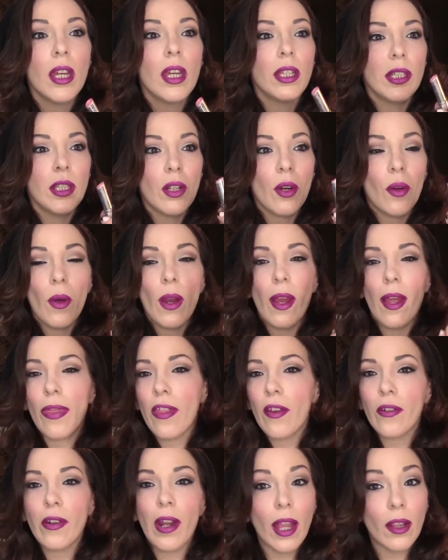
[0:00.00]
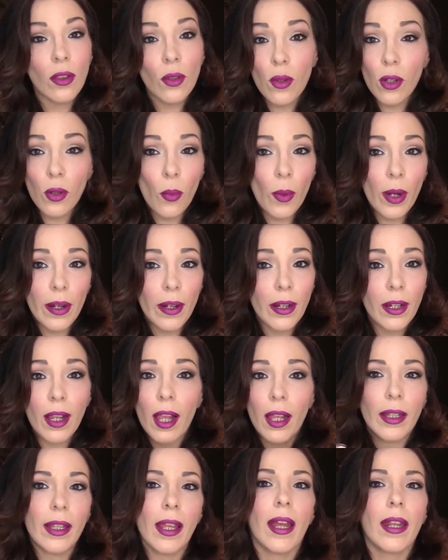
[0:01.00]
you know, they're not long wearing
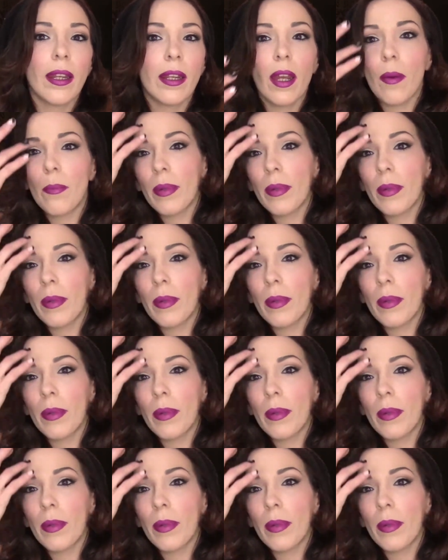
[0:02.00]
again,